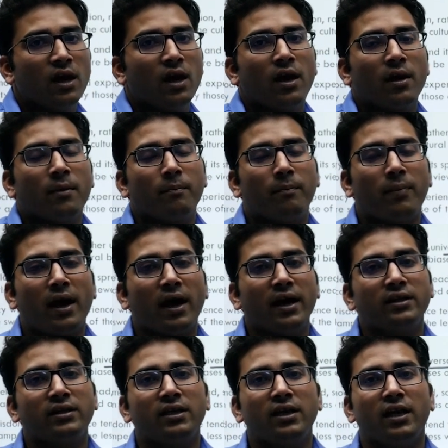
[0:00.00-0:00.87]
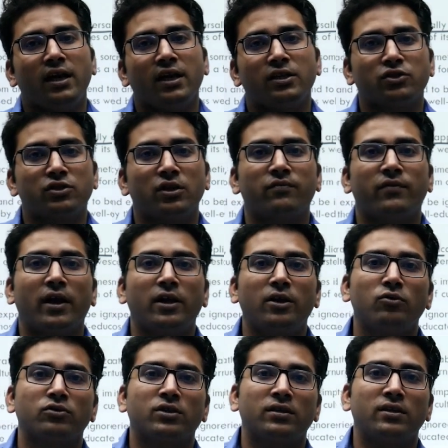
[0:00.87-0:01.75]
by the Asian
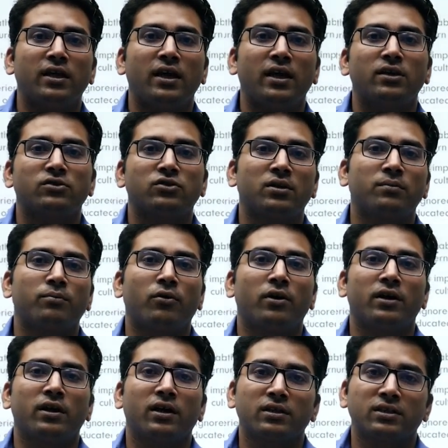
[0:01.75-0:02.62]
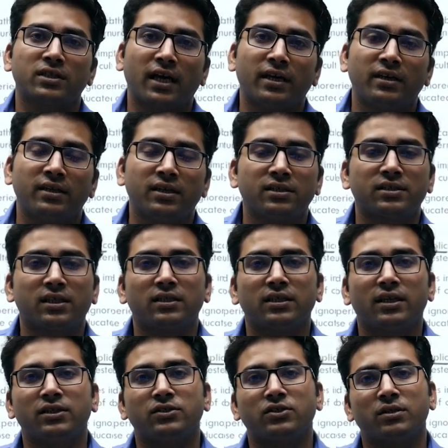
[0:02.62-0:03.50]
values and the Asian political scientists and the
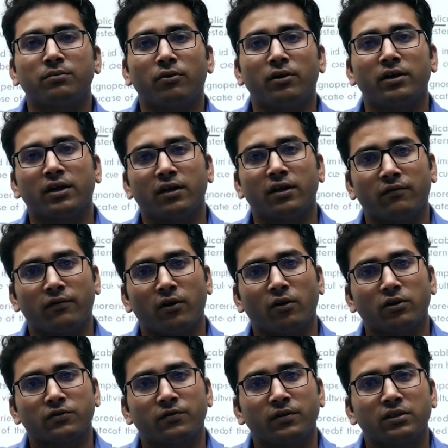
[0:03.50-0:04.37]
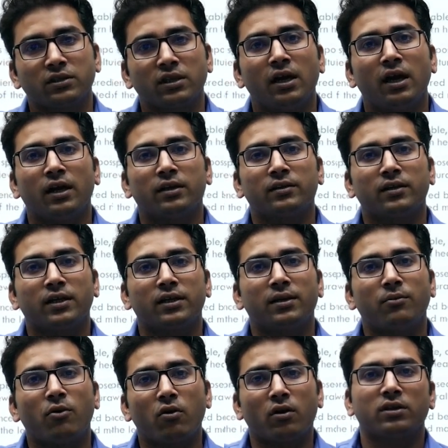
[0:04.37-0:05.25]
Asian political philosophers The
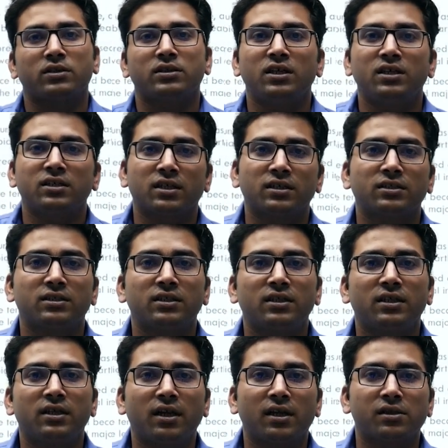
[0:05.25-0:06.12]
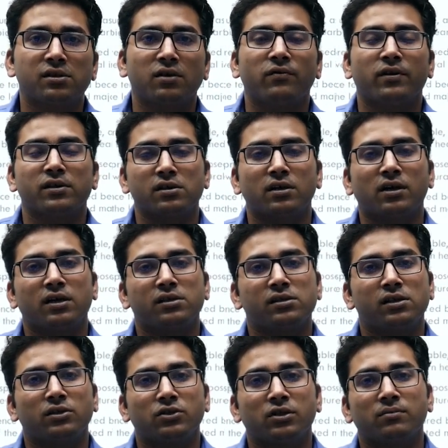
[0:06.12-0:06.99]
democracy is considered as the
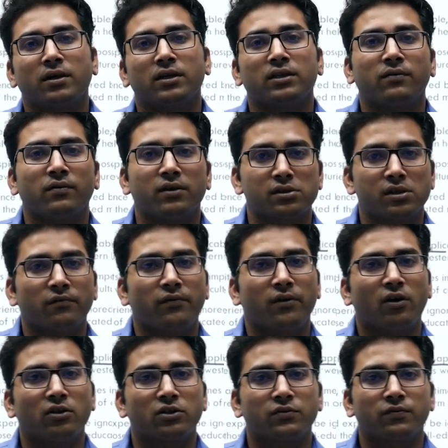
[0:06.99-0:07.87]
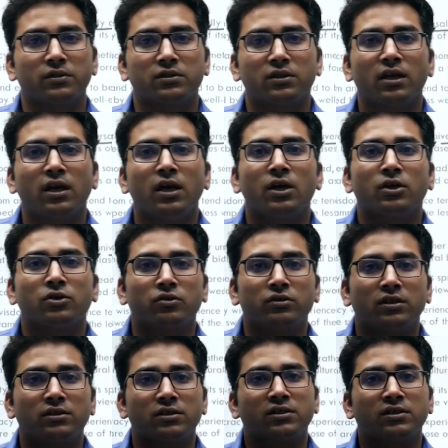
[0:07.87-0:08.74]
westernization by the Western philosophers. So
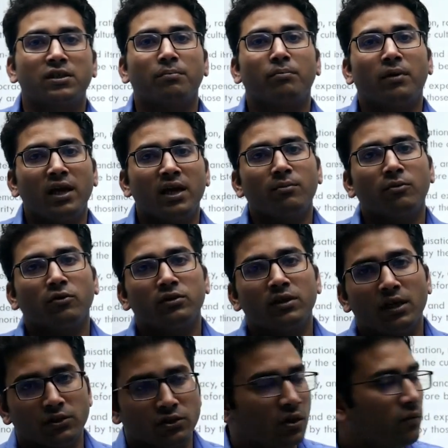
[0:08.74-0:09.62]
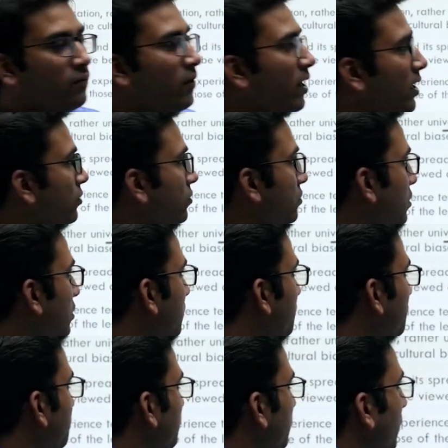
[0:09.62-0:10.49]
this is a blame on the Asian values.
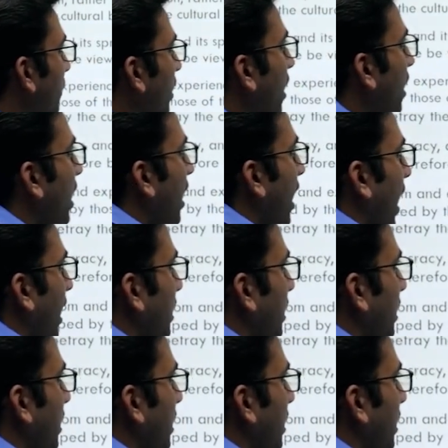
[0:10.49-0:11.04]
As